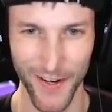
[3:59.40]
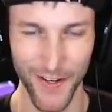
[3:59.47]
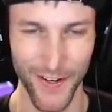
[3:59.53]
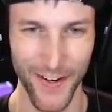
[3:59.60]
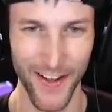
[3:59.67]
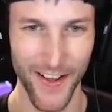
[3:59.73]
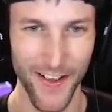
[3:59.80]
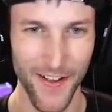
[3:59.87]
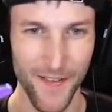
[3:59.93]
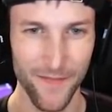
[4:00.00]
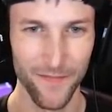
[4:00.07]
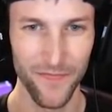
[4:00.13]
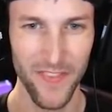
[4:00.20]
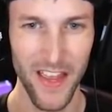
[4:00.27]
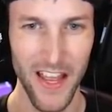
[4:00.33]
dude.
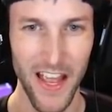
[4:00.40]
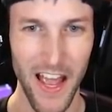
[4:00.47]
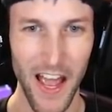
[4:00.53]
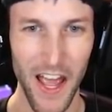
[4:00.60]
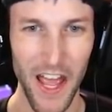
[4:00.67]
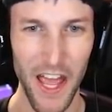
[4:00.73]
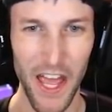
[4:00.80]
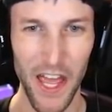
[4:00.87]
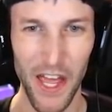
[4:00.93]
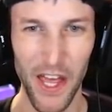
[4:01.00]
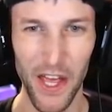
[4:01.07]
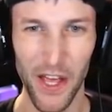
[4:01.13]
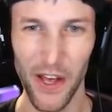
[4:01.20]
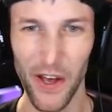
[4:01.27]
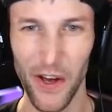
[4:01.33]

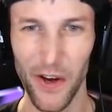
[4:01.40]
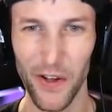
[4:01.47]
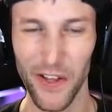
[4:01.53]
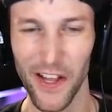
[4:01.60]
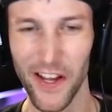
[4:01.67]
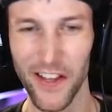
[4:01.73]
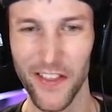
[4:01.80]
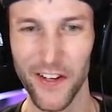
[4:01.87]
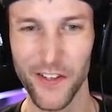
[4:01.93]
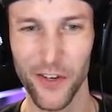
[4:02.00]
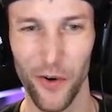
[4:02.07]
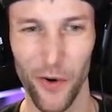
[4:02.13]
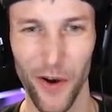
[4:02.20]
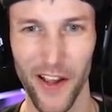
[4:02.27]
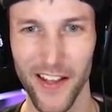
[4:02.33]
Ew, look at the
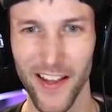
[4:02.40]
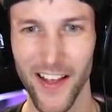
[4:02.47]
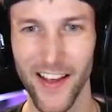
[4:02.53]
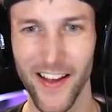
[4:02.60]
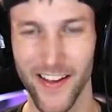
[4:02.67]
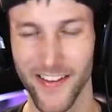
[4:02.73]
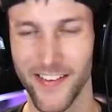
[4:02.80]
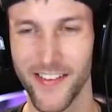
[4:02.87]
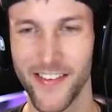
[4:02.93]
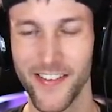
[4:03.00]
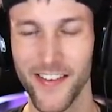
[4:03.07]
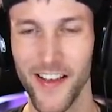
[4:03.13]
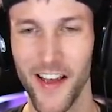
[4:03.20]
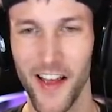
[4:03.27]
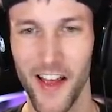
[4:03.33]

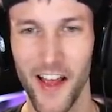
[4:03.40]
toilets.